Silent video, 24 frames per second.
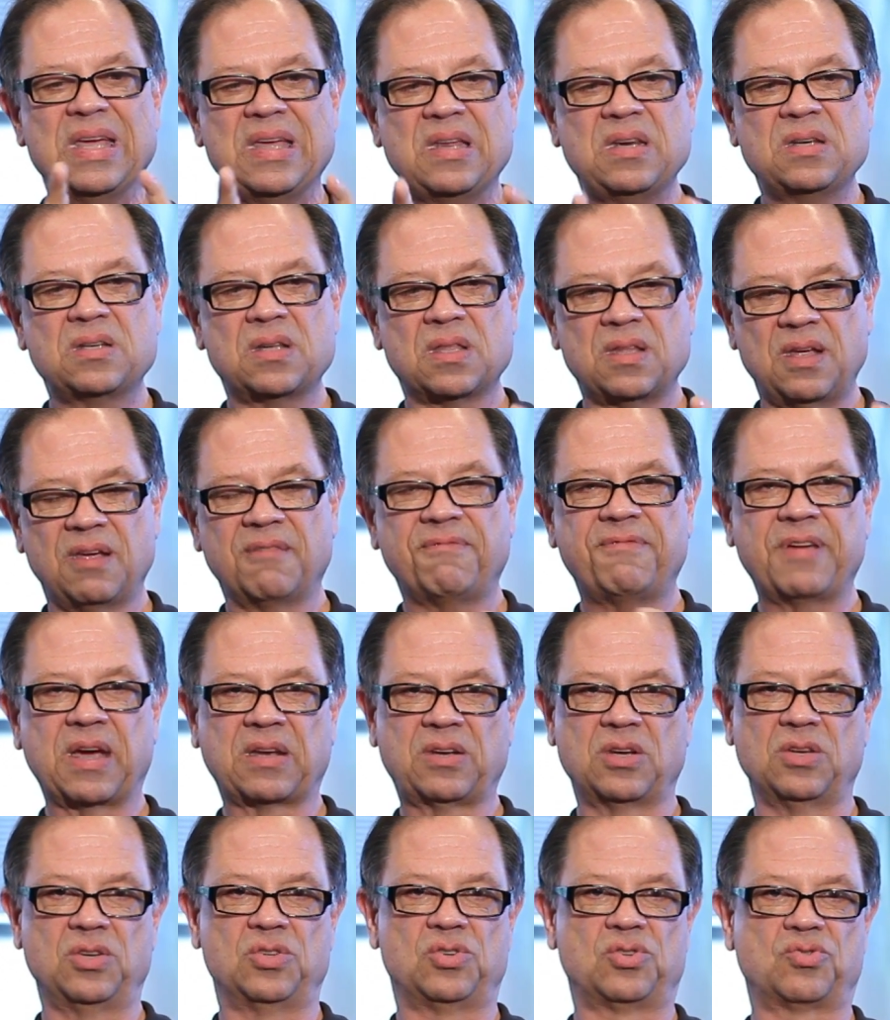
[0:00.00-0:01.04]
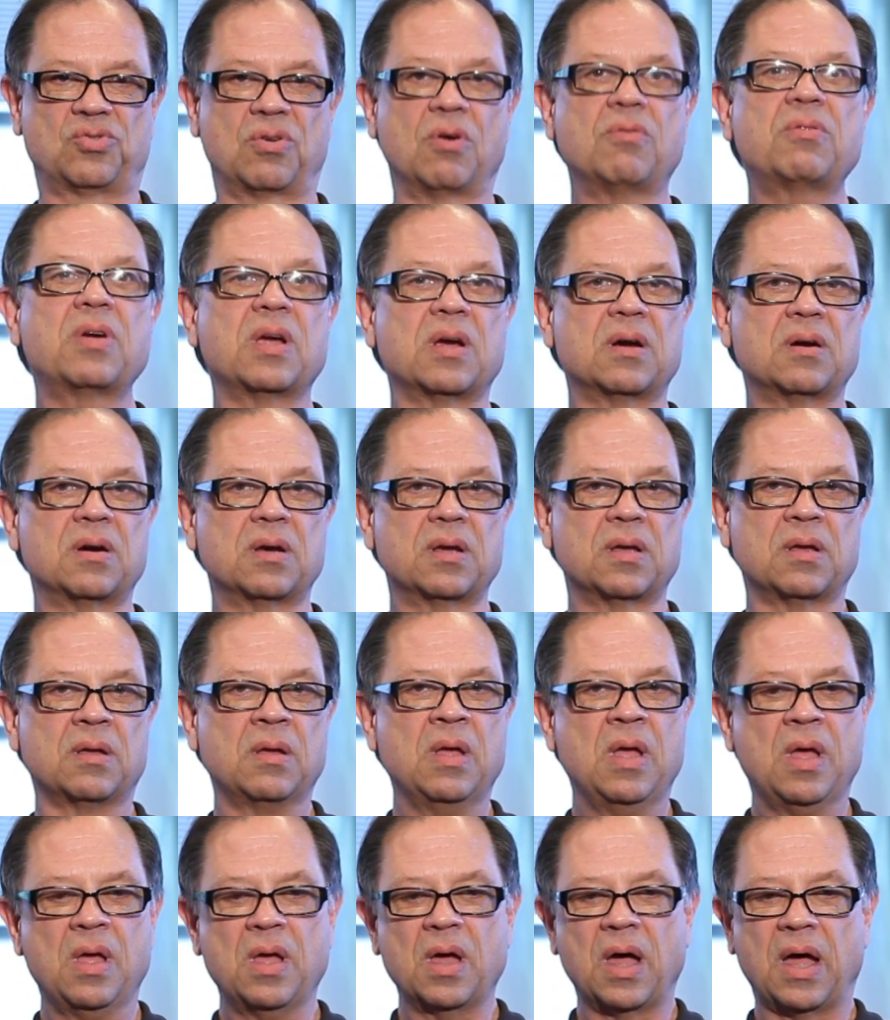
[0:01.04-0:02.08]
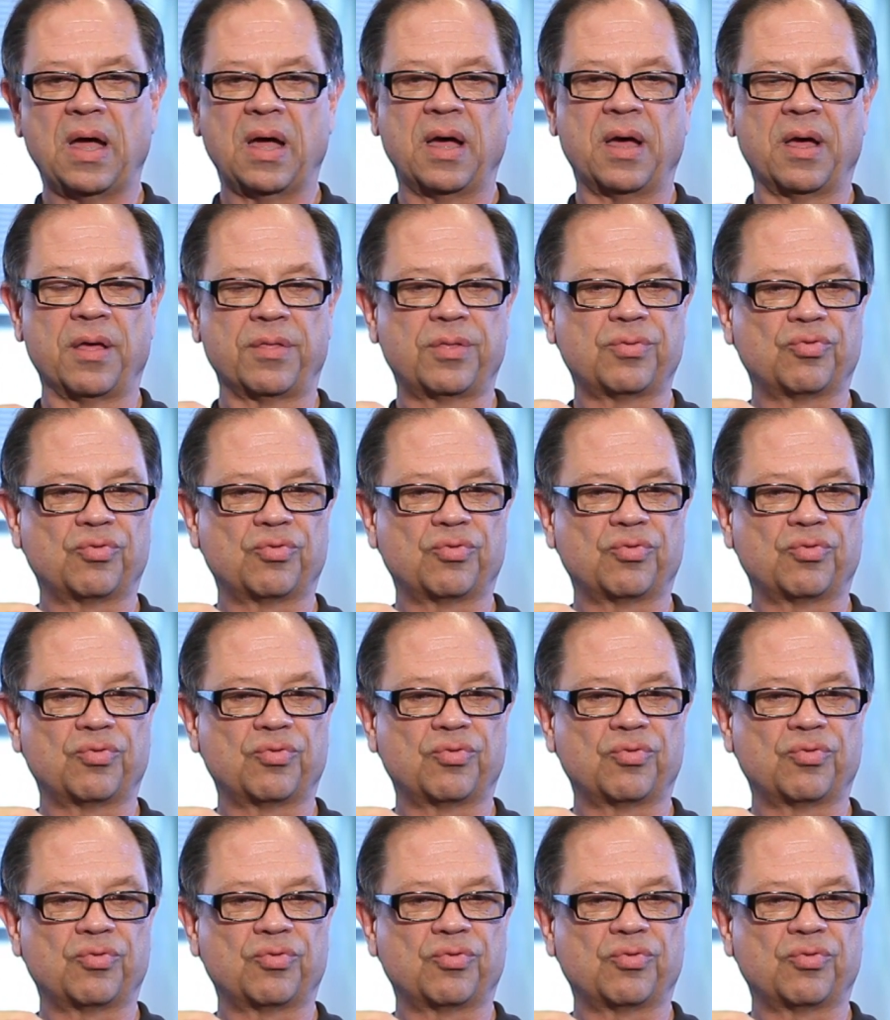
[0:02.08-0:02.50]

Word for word: into the affected stroke area uh,